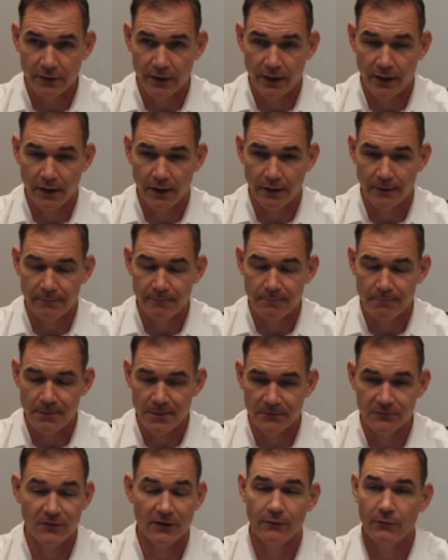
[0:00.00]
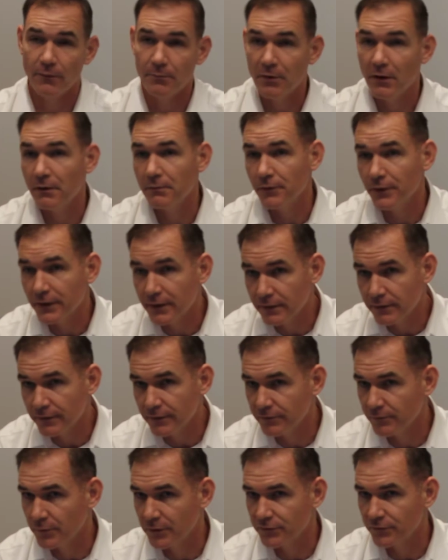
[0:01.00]
The general public
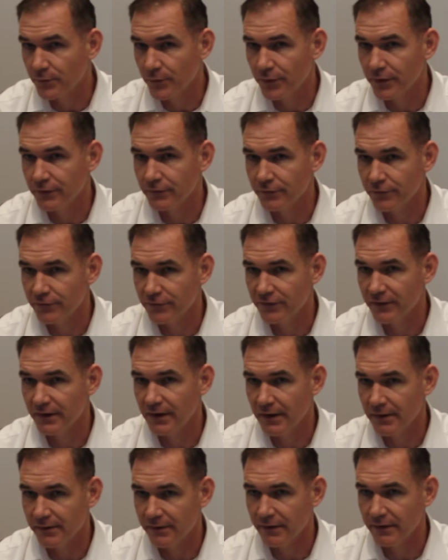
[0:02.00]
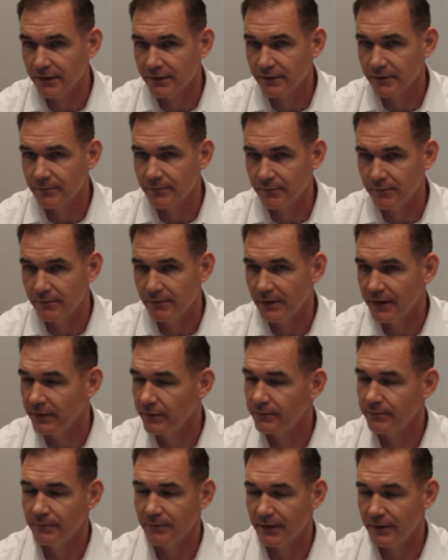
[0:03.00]
is much more interested, I think, than
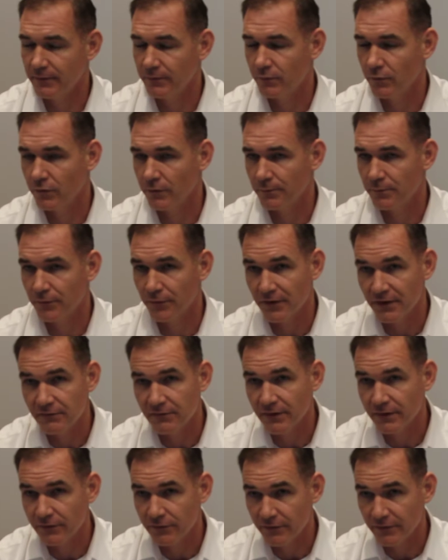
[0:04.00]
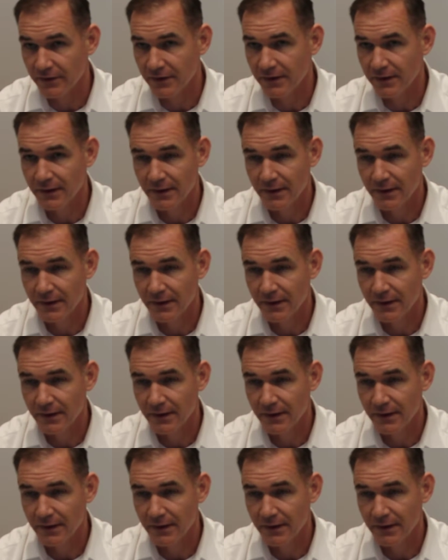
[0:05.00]
they were previously.